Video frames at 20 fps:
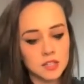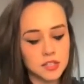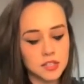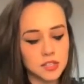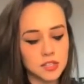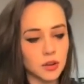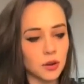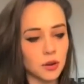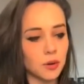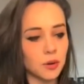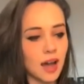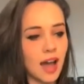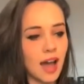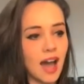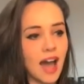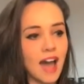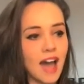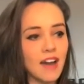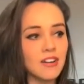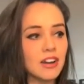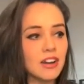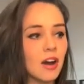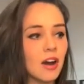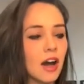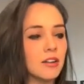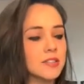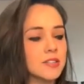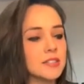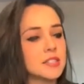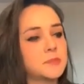So I don't know how
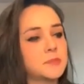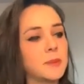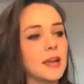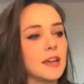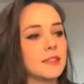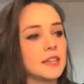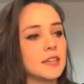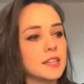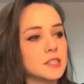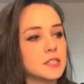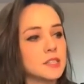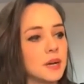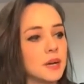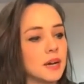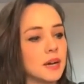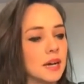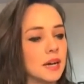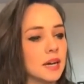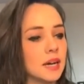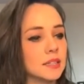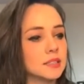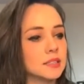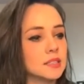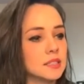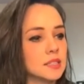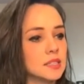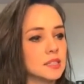to explain this, but